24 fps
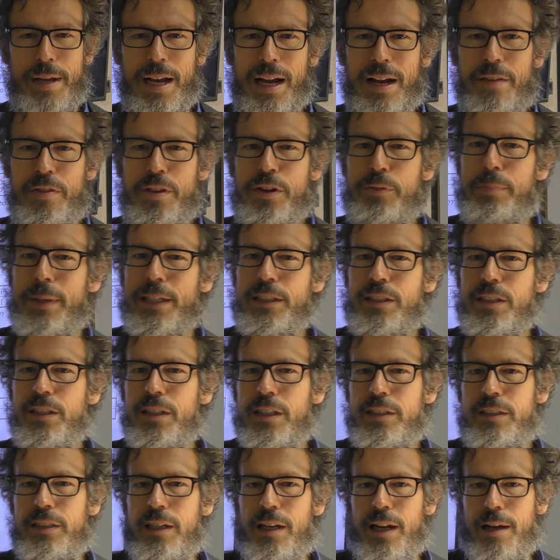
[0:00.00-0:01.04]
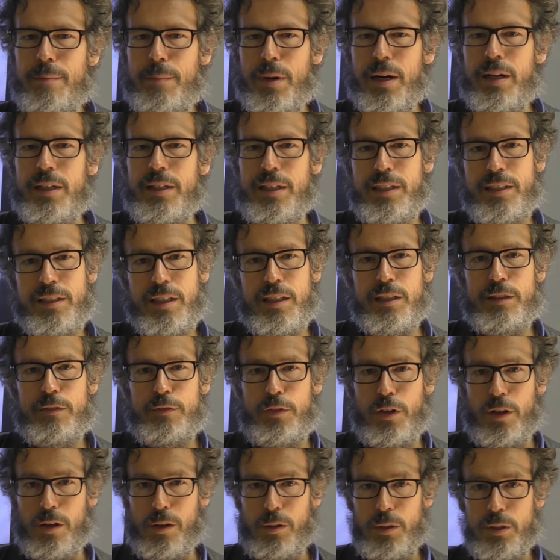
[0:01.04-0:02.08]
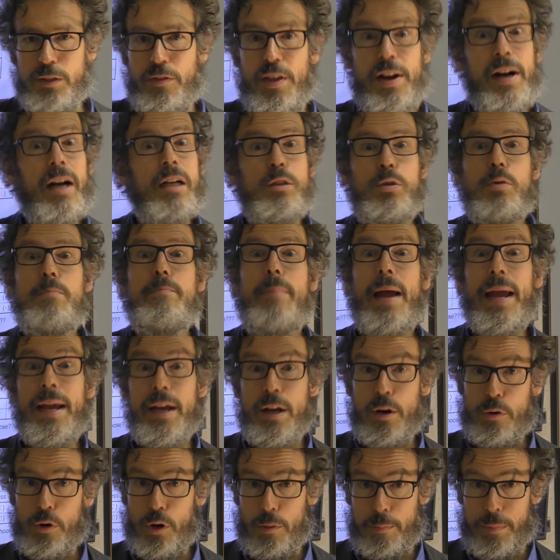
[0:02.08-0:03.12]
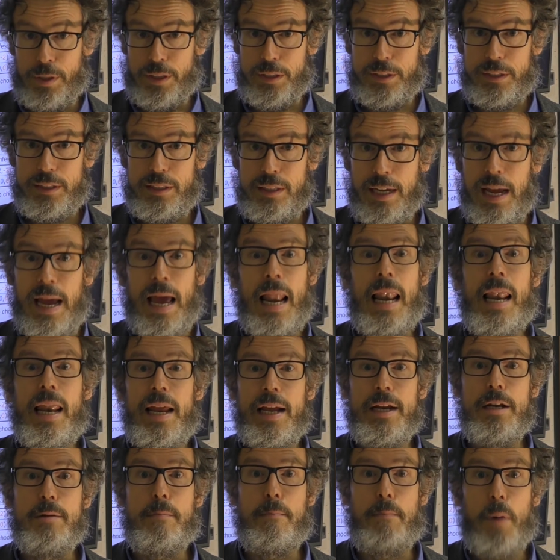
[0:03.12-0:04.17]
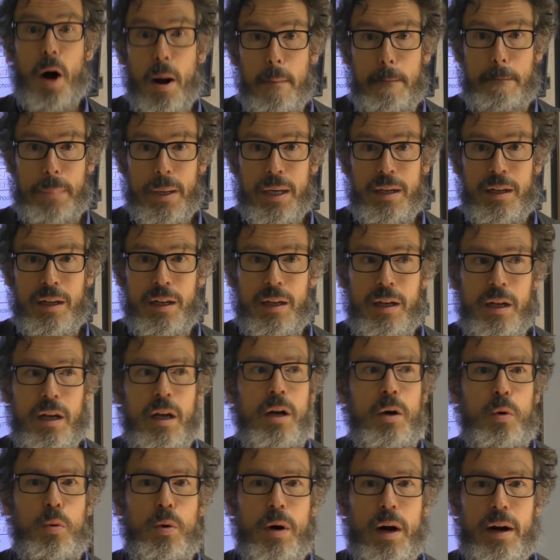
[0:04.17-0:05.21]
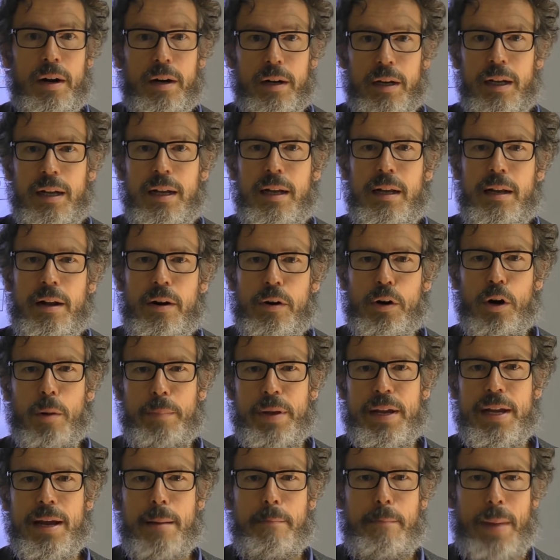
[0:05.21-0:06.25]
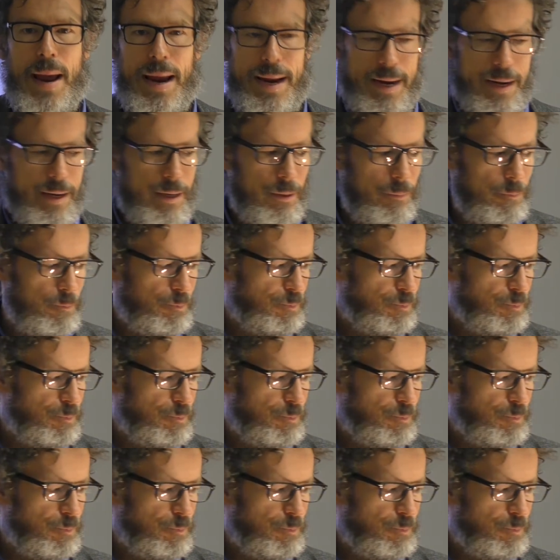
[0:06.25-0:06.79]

behind the prisoner's dilemma is as follows. There are two bank robbers, Al and Bob, who are robbing a bank.